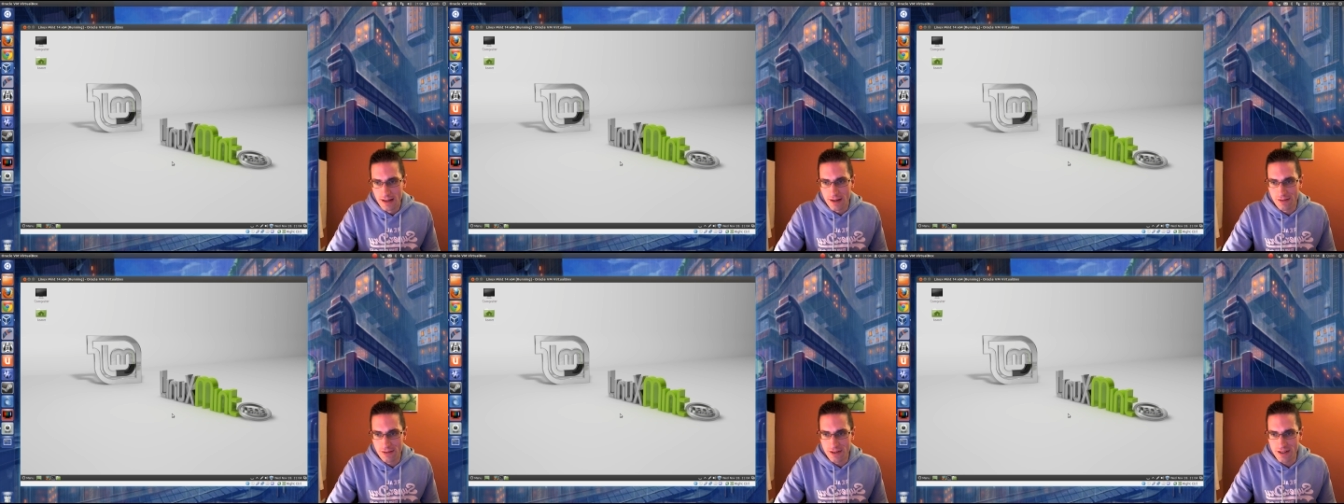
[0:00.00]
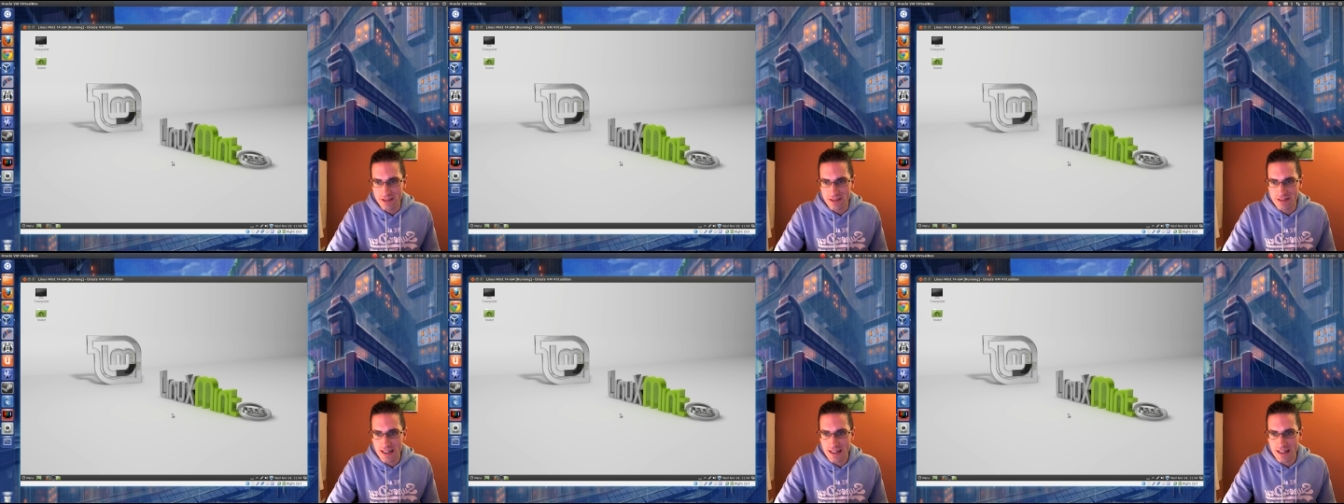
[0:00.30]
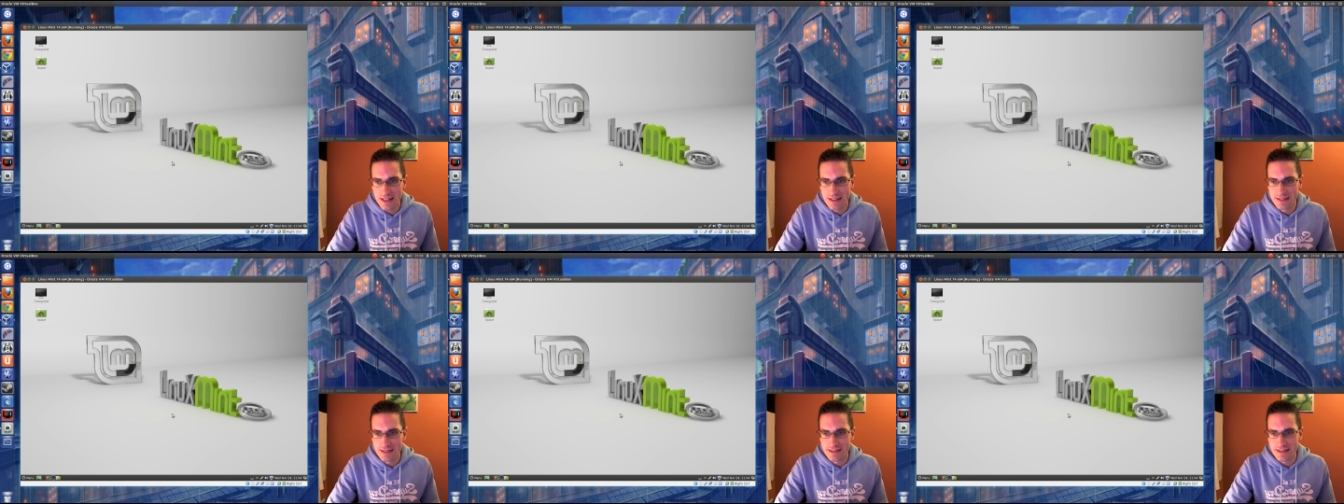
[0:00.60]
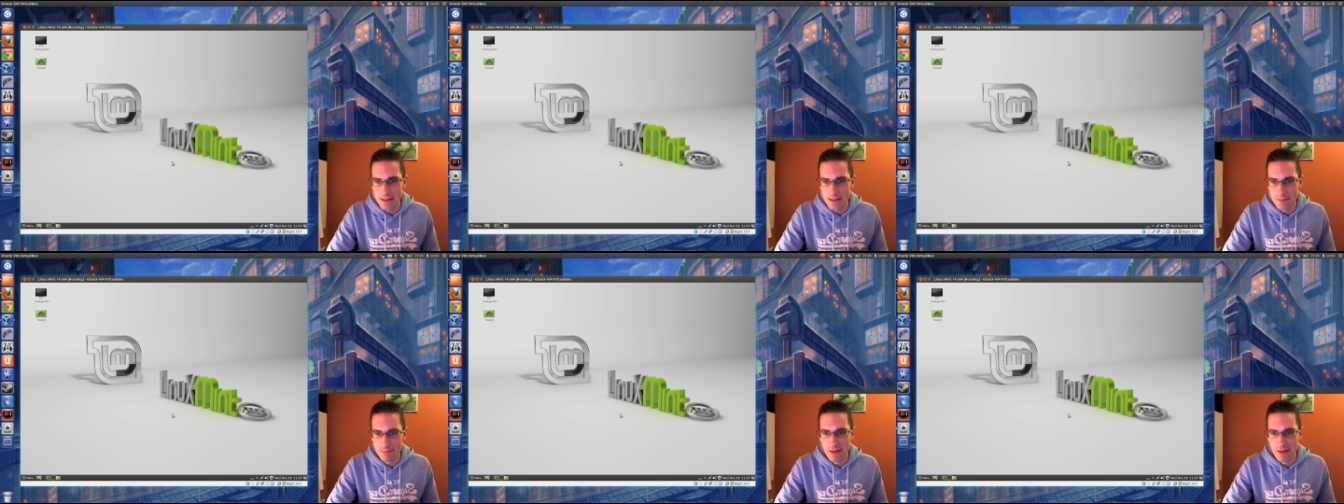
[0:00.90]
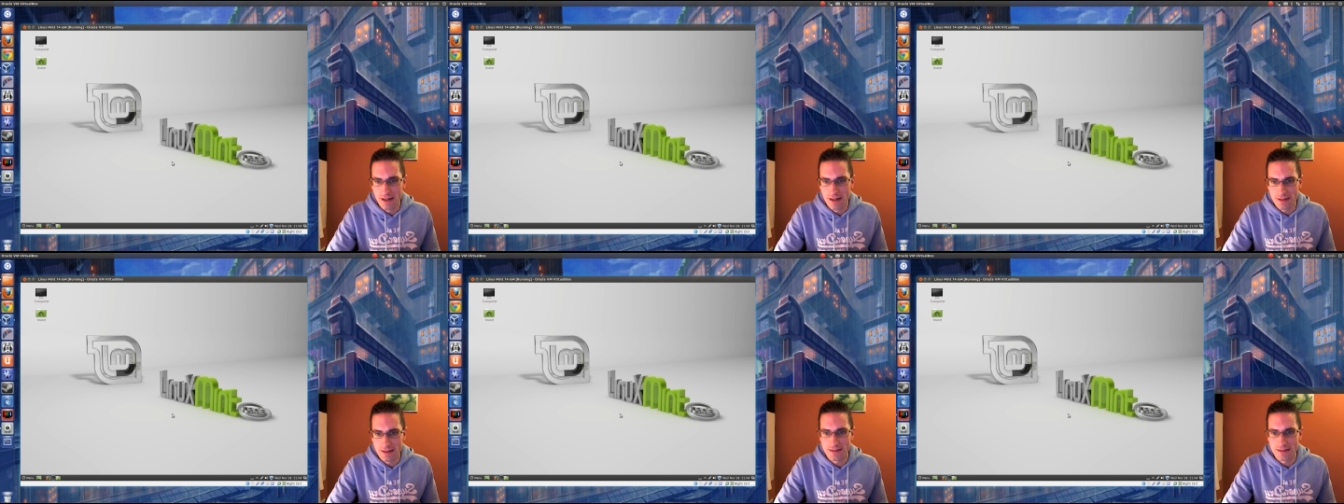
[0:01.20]
I've got exactly the same
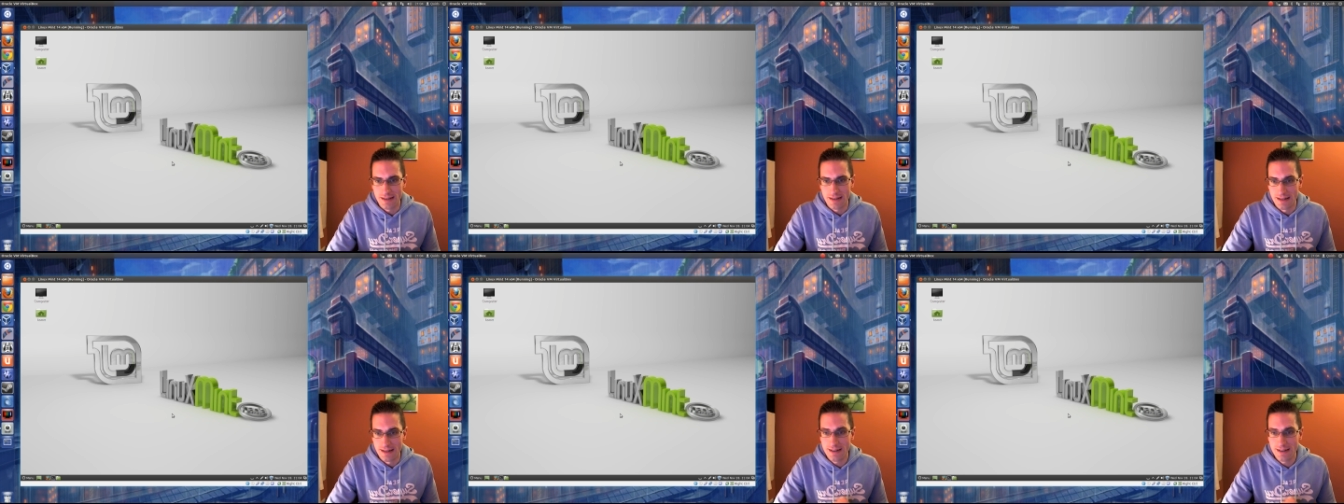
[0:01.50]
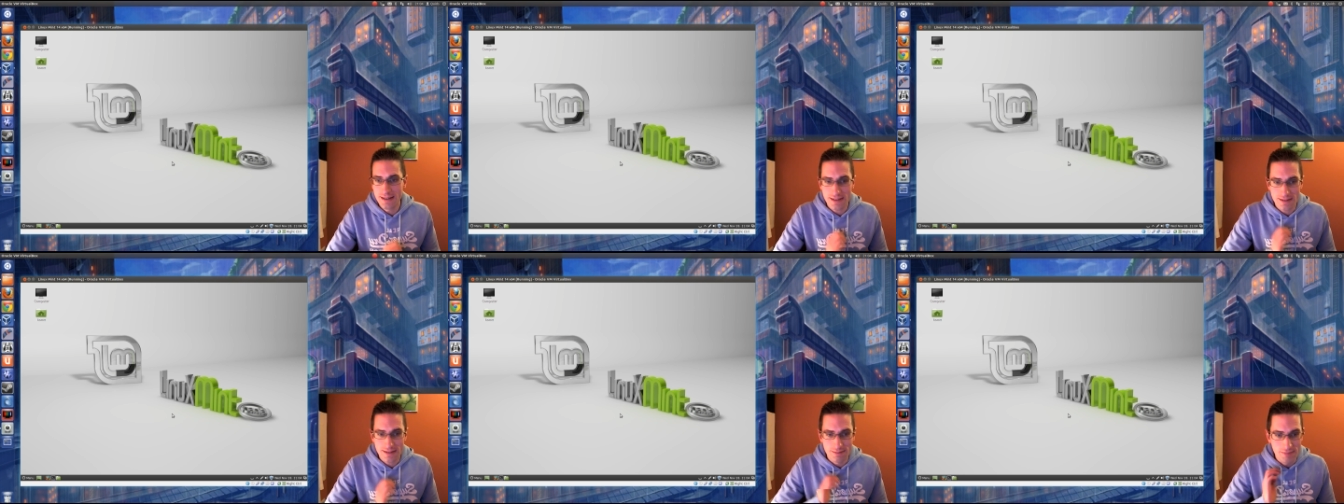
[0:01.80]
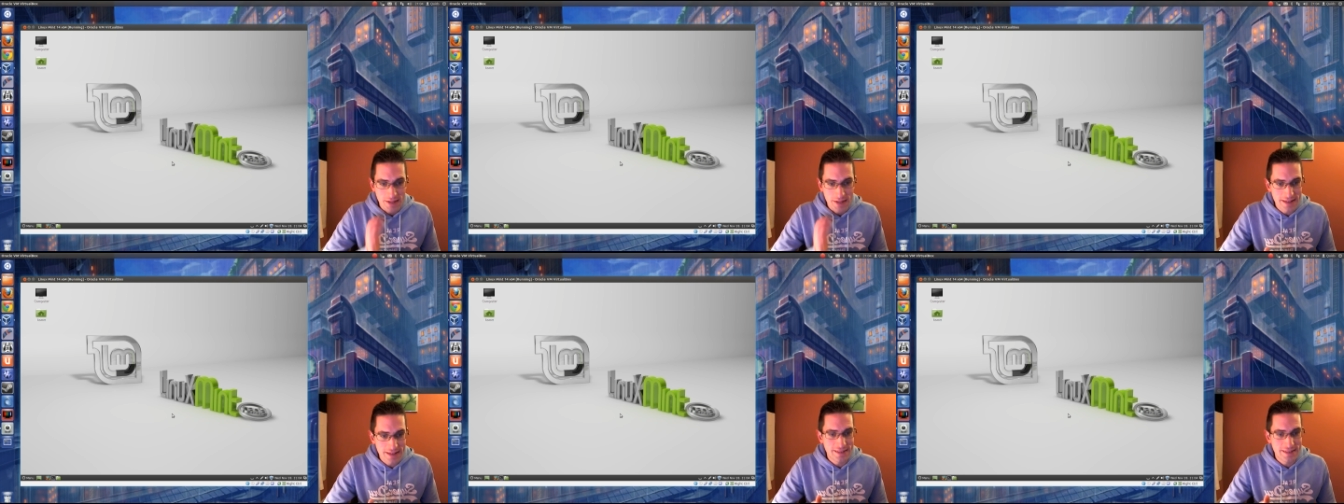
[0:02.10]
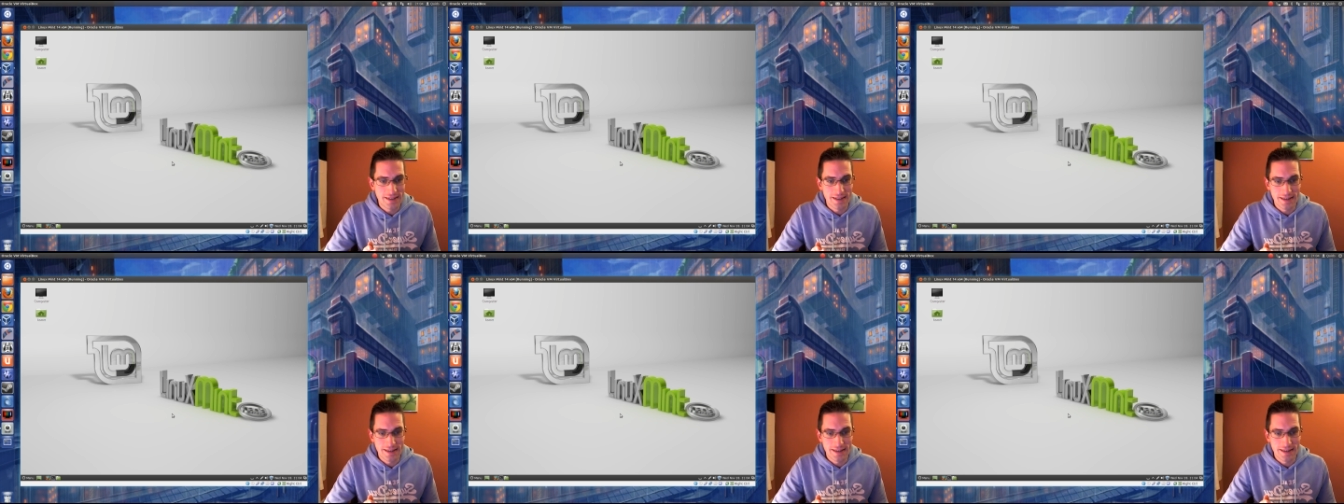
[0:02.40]
bugs in Linux Mint